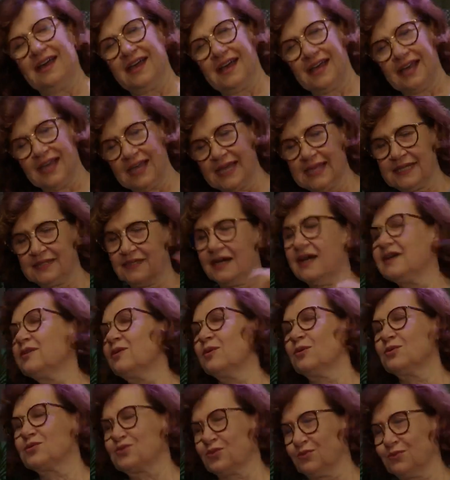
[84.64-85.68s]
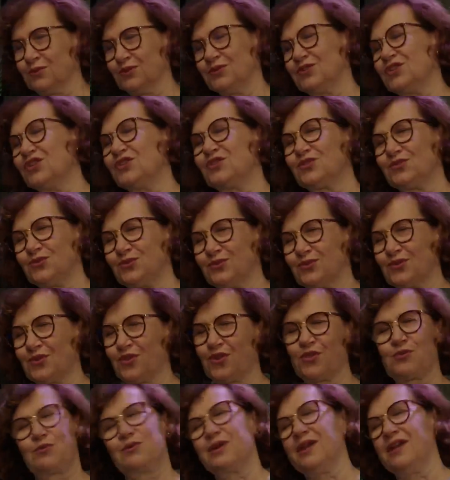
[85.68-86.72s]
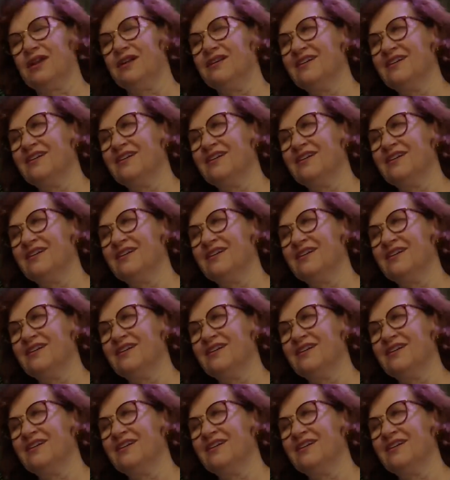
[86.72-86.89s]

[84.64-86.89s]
And I also wanted to do a thriller.